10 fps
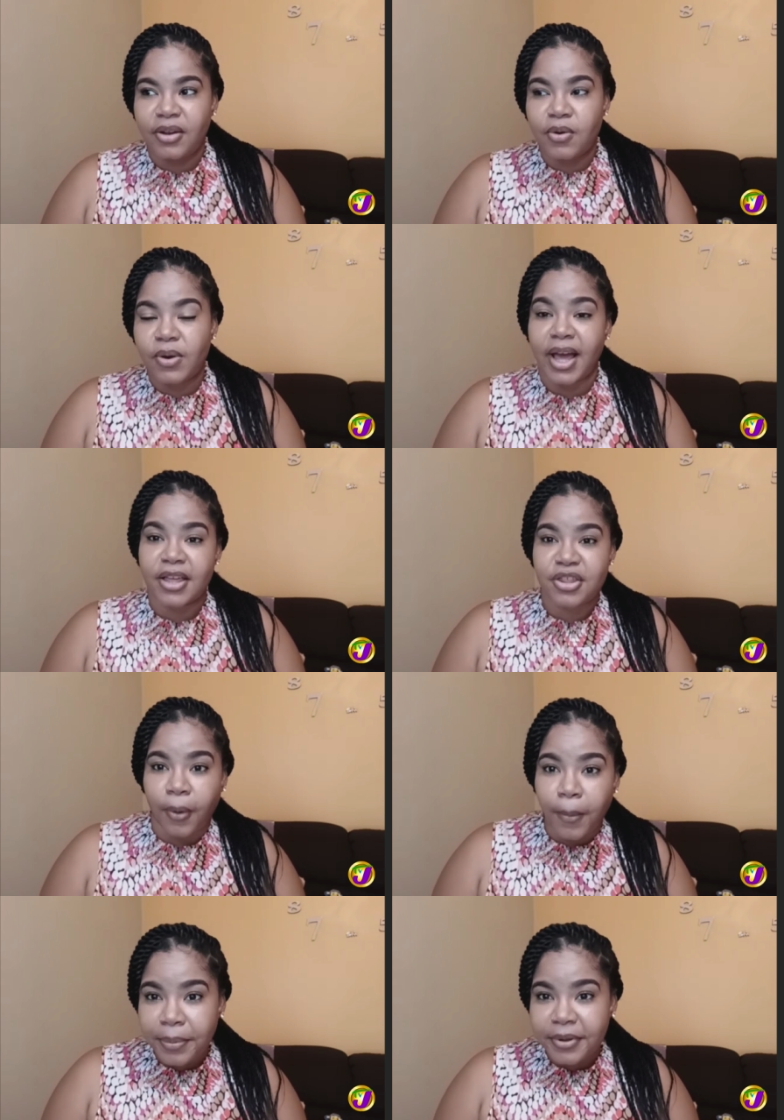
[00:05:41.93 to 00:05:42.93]
no
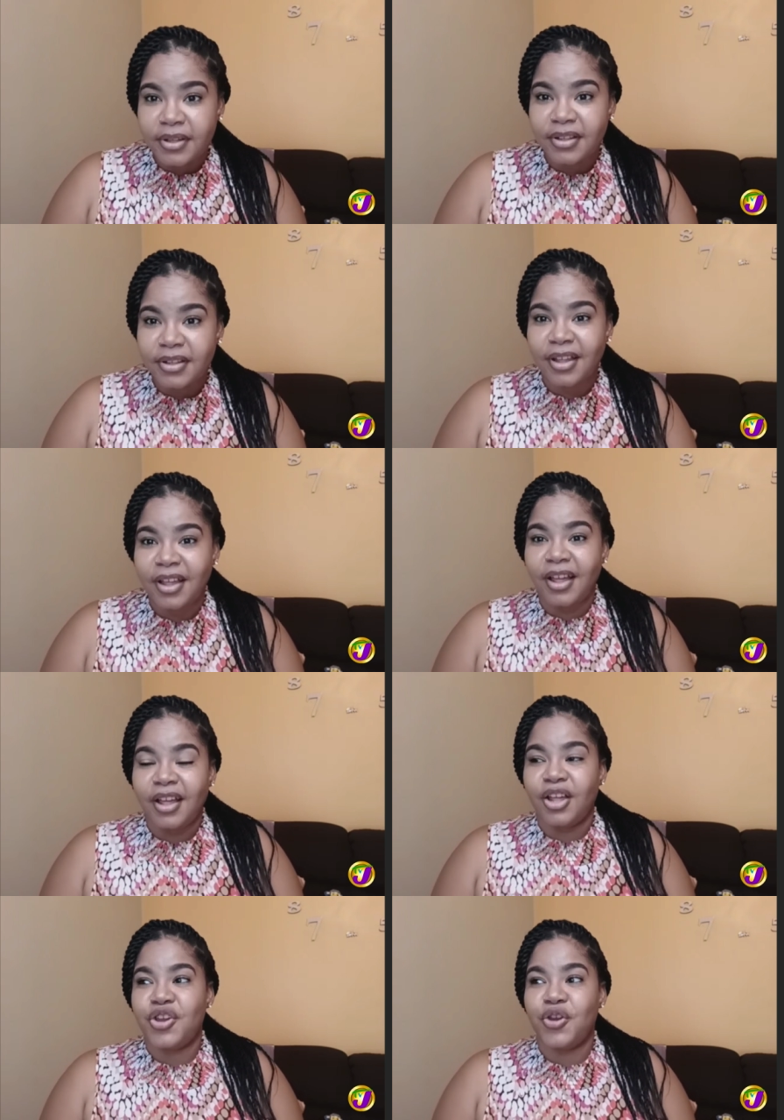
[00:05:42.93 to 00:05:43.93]
ketchup,
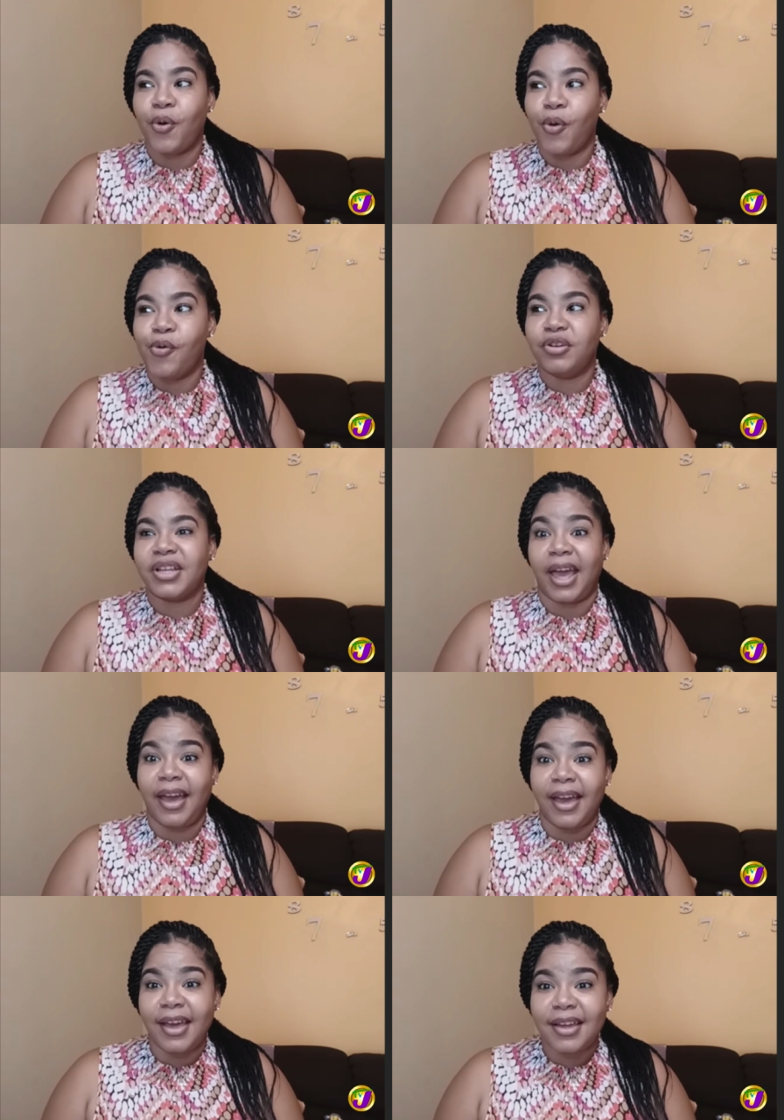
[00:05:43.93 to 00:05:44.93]
no
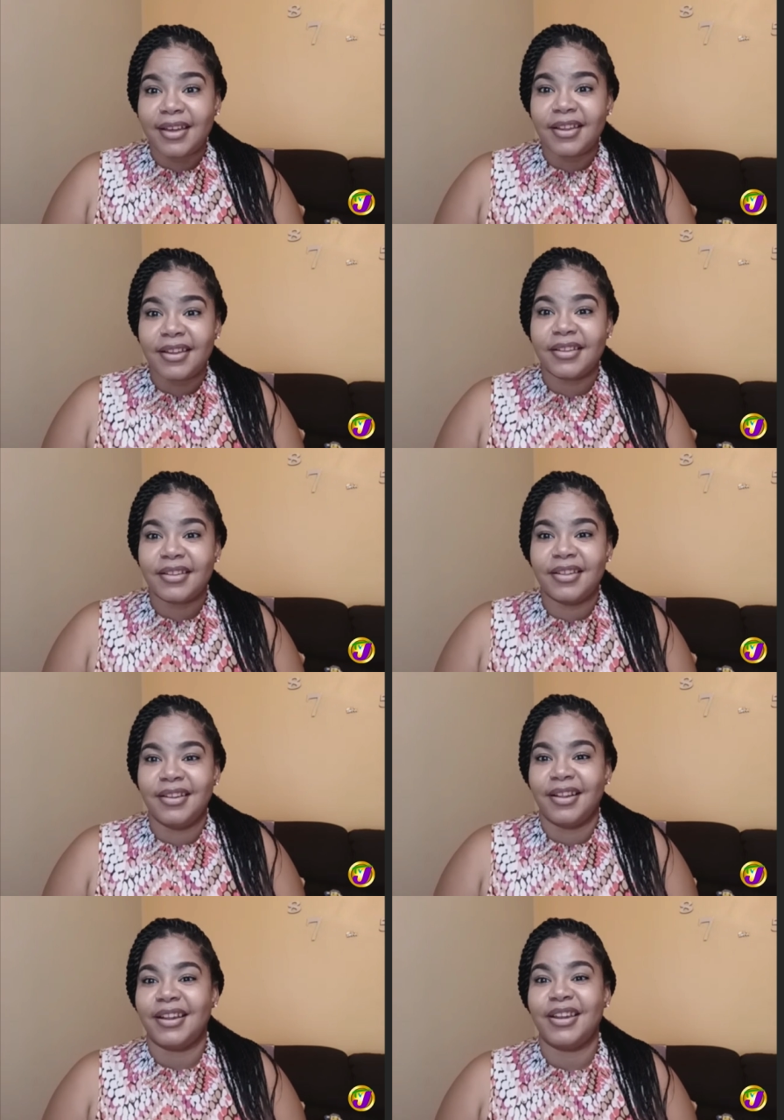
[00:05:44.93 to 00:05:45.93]
cake,
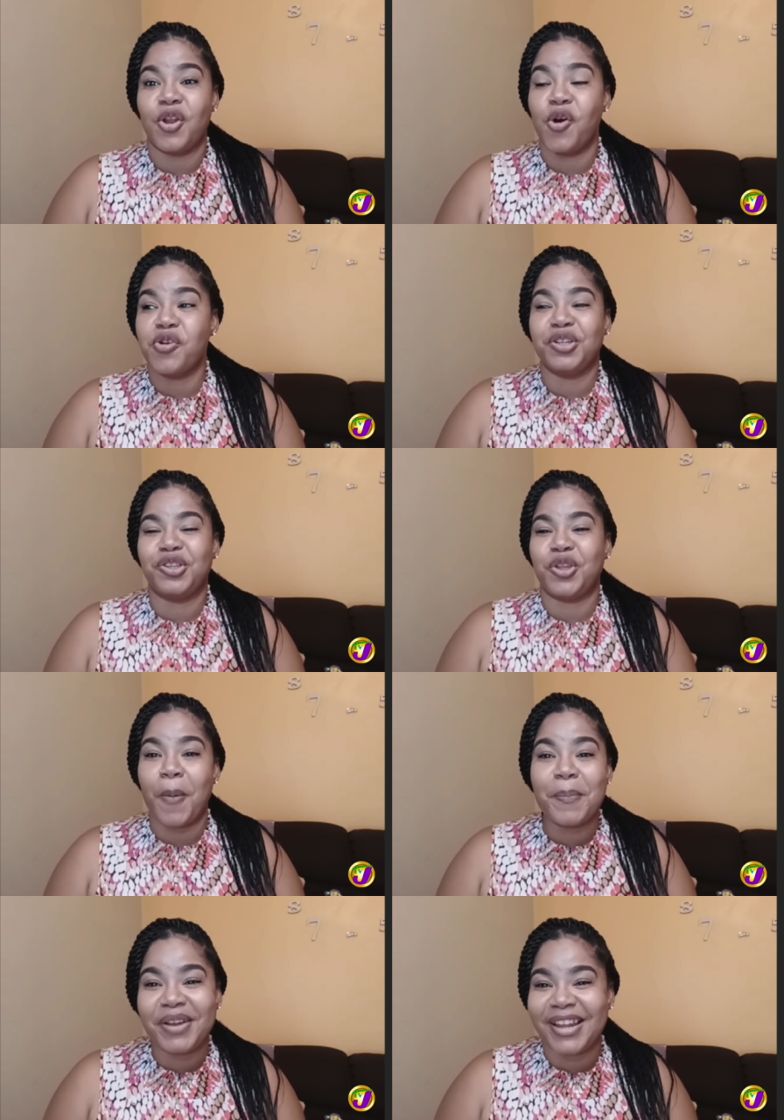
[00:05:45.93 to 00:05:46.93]
no
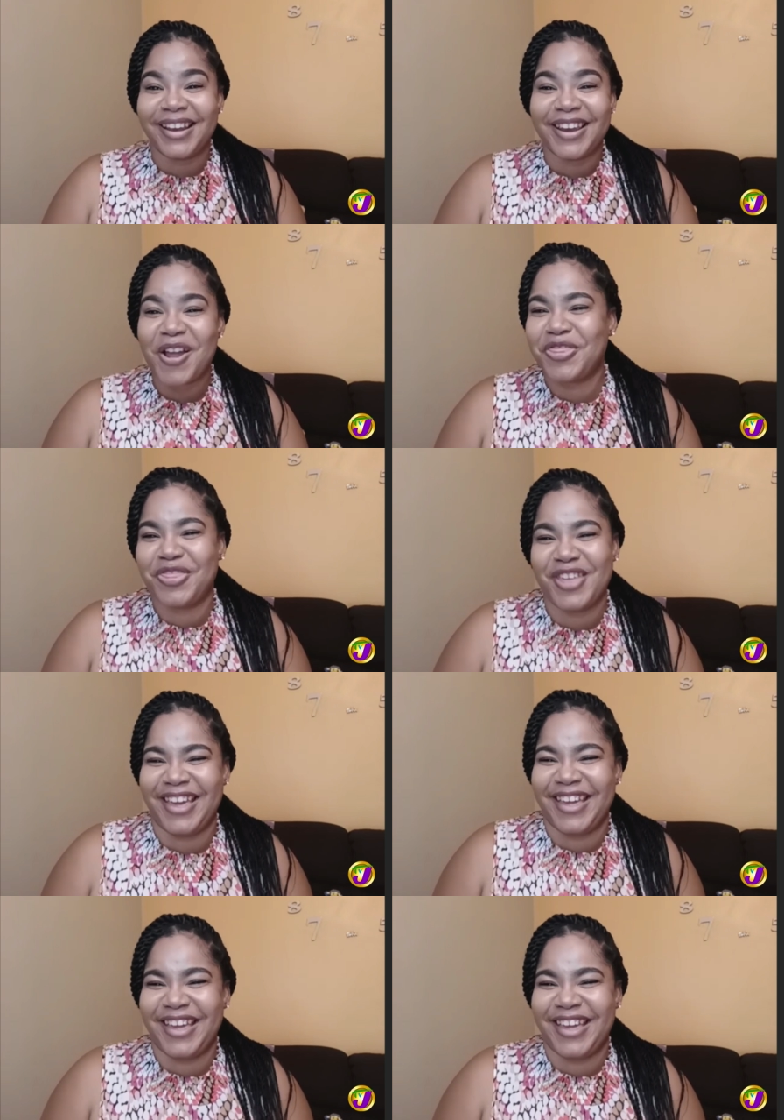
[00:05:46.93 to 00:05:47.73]
dumpling, nothing.